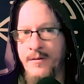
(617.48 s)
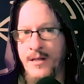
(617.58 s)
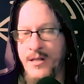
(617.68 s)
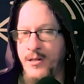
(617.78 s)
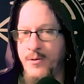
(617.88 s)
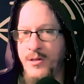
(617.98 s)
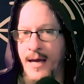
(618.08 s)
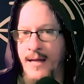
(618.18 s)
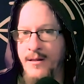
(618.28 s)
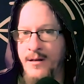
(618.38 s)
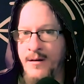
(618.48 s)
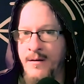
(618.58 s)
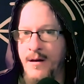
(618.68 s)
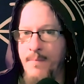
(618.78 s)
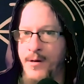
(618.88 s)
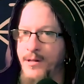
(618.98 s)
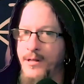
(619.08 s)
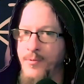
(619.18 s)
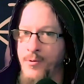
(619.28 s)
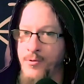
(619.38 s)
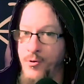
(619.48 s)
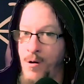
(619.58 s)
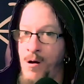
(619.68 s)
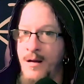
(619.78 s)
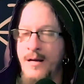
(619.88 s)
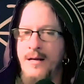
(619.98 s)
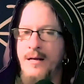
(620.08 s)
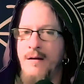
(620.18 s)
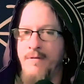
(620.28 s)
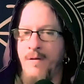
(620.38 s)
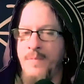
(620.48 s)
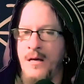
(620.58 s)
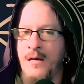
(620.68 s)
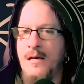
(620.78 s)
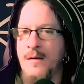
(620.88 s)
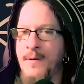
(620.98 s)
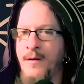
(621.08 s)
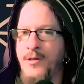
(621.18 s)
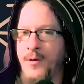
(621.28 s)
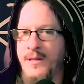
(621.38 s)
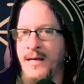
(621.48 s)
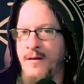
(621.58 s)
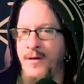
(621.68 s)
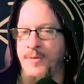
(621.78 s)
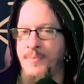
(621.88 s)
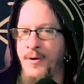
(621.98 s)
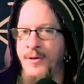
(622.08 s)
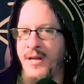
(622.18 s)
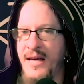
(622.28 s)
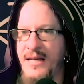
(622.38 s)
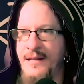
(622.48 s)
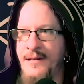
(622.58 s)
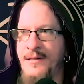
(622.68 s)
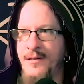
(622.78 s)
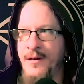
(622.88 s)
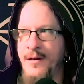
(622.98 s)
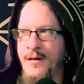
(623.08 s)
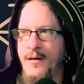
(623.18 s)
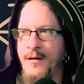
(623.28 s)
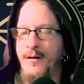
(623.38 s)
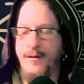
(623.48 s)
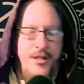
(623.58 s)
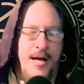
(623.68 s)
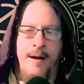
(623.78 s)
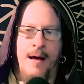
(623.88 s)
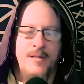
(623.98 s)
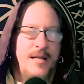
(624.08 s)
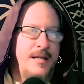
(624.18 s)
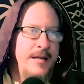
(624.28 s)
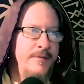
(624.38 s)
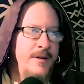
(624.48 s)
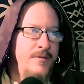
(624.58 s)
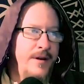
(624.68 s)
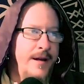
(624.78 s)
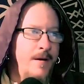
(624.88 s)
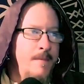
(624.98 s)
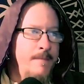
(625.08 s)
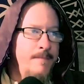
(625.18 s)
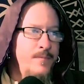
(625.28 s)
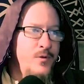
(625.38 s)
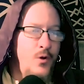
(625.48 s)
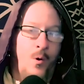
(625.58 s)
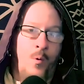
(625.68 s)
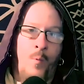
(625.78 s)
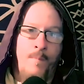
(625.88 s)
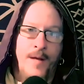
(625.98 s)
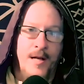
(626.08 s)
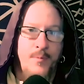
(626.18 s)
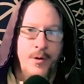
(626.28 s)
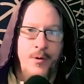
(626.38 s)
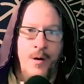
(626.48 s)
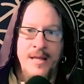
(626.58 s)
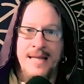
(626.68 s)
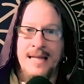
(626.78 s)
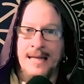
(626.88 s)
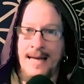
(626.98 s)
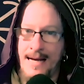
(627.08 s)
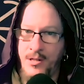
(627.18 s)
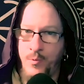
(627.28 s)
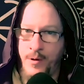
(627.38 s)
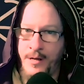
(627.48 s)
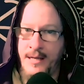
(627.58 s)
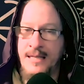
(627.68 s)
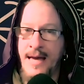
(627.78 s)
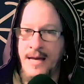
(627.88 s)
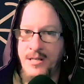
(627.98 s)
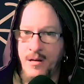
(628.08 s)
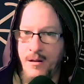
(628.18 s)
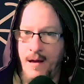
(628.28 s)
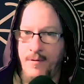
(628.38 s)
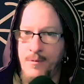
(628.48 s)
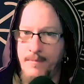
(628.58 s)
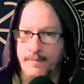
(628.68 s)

continue to get the monthly rune draw from me emailed to you at the end of each month and the shout outs at the end of each video. So that's pretty cool. And then the last one is the Aesir level.